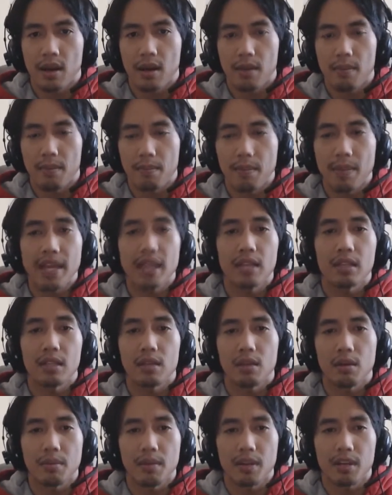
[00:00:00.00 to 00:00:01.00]
make a
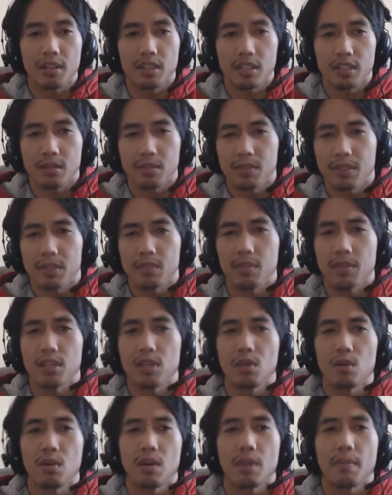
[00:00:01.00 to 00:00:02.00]
little bit of adjustments, but you
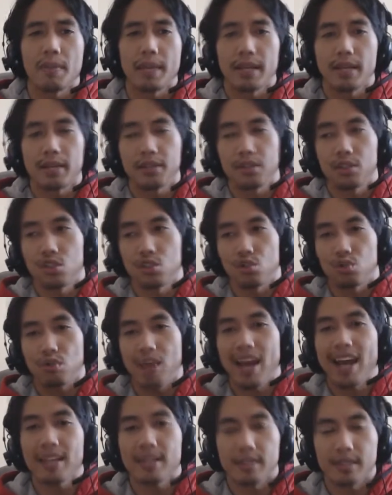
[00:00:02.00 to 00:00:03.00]
don't want to make
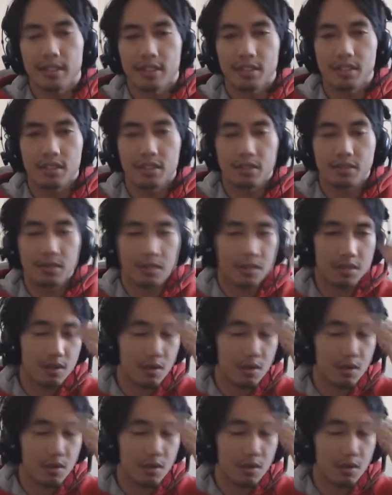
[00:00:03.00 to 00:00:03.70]
drastic adjustments.